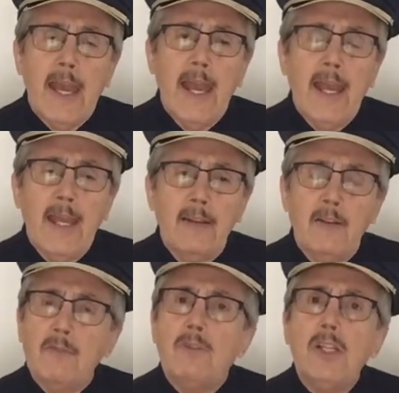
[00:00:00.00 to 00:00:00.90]

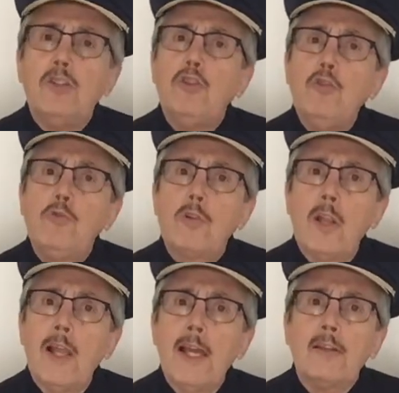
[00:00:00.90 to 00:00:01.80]
And did you
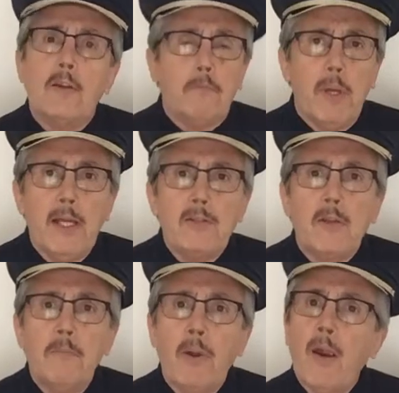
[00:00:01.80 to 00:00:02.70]
select the best
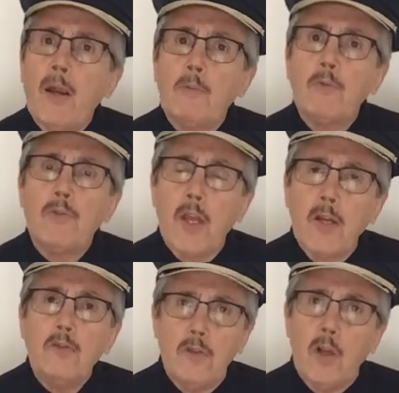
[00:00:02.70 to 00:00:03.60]
comparable
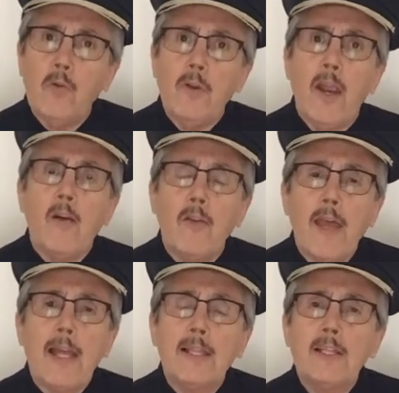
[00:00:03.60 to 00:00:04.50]
sales? You know, narrow
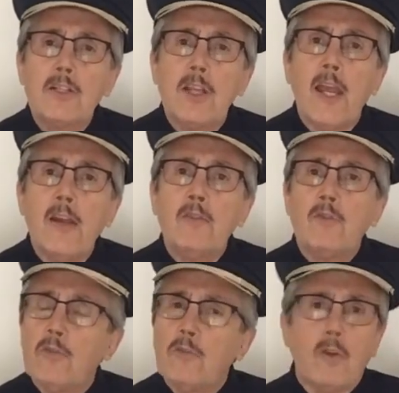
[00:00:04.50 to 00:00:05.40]
that list down
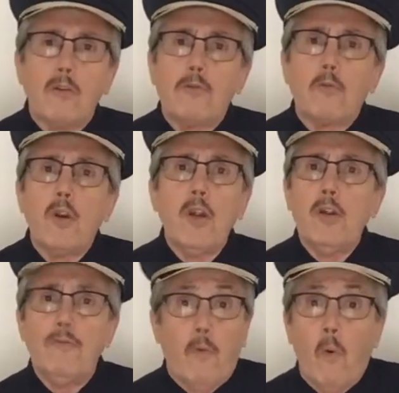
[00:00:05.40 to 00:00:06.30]
to the
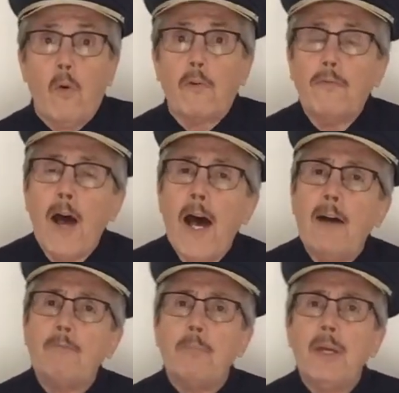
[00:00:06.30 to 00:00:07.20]
3, 4, or
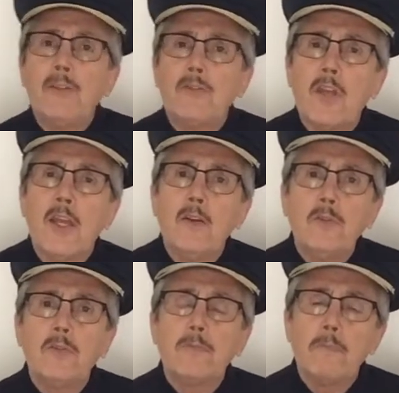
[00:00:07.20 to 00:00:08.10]
5 best
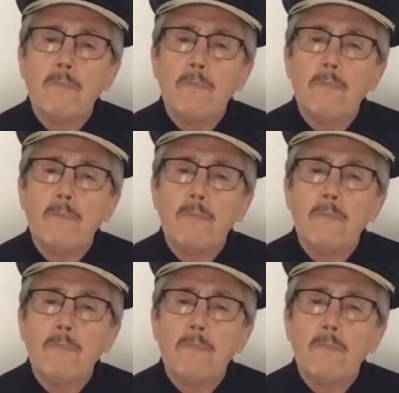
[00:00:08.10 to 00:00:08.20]
sales?